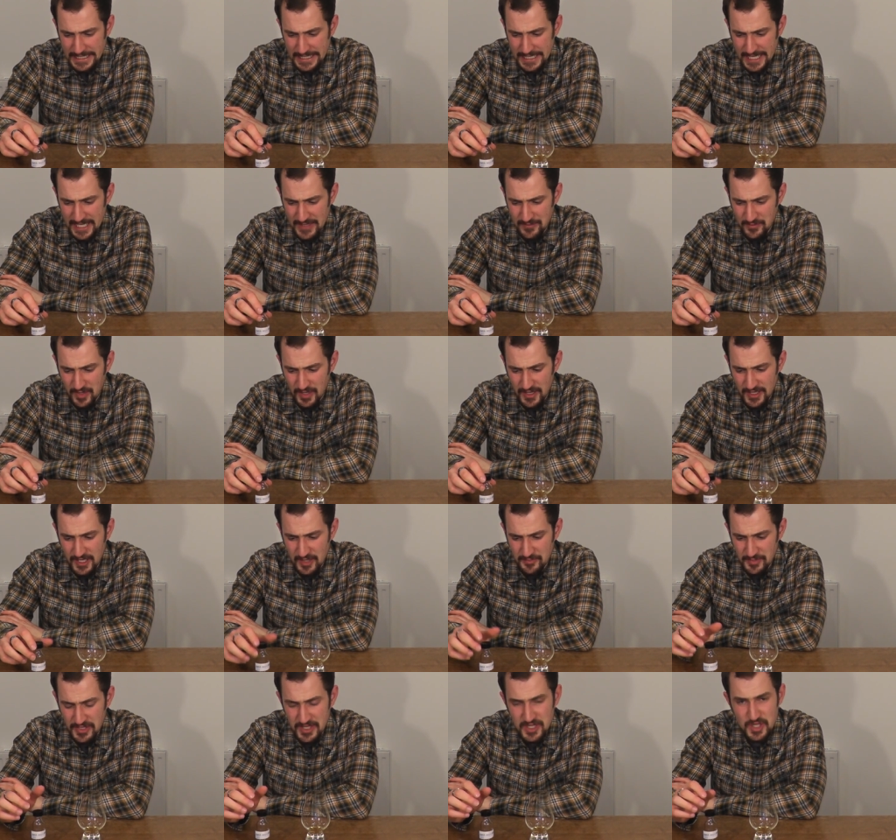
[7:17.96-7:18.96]
in my
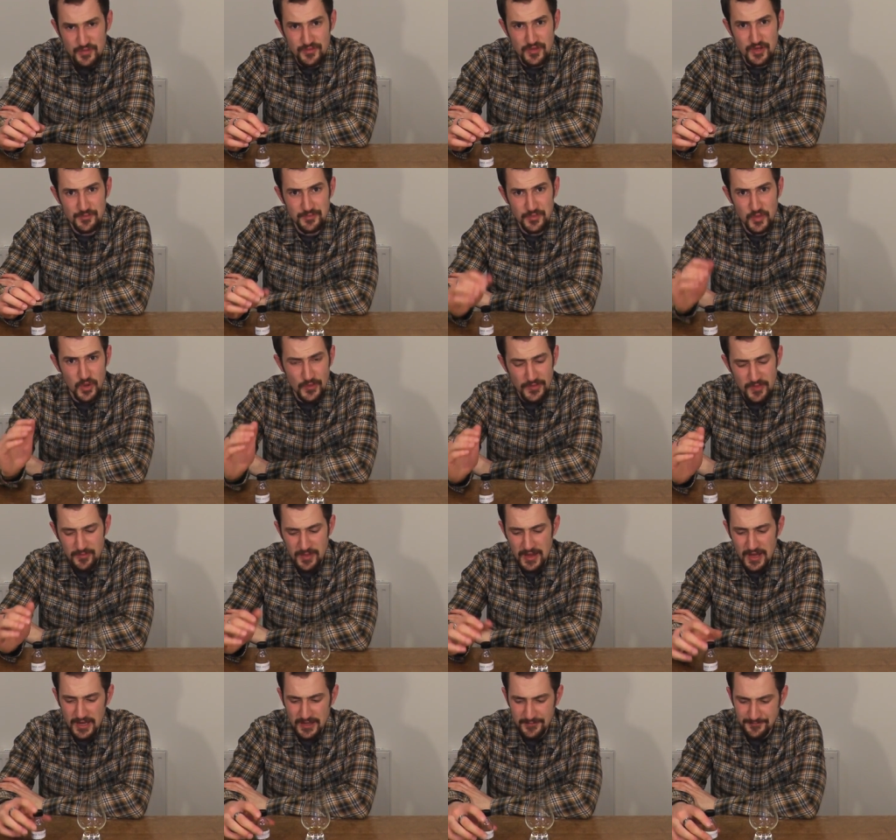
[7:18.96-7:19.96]
opinion of it on the
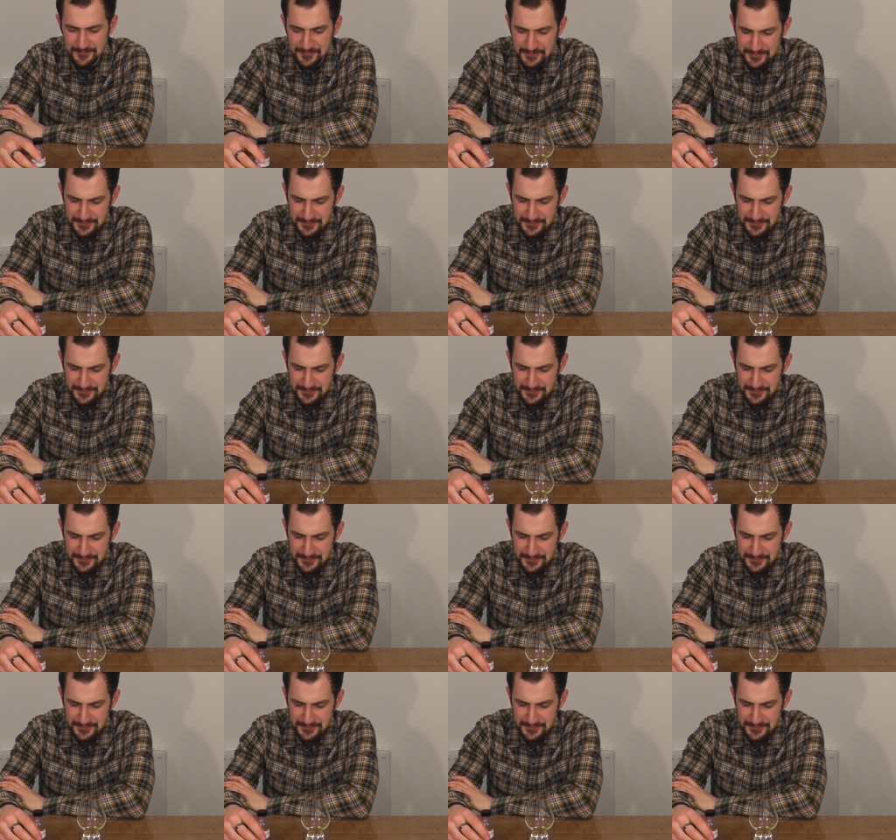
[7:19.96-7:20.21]
palate.